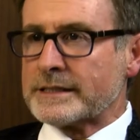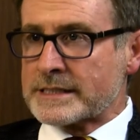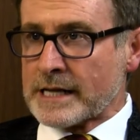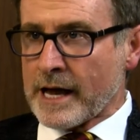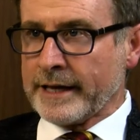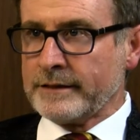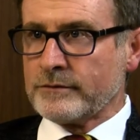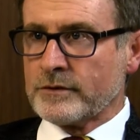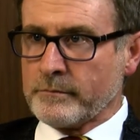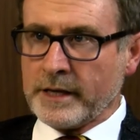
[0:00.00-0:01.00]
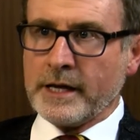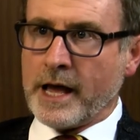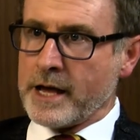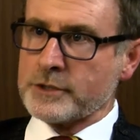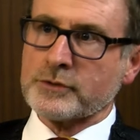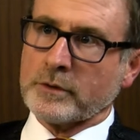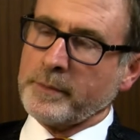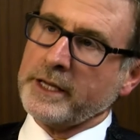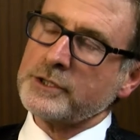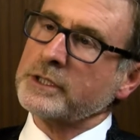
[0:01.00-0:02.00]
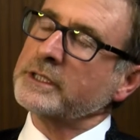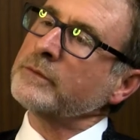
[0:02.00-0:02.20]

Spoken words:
assigned to me as your patient,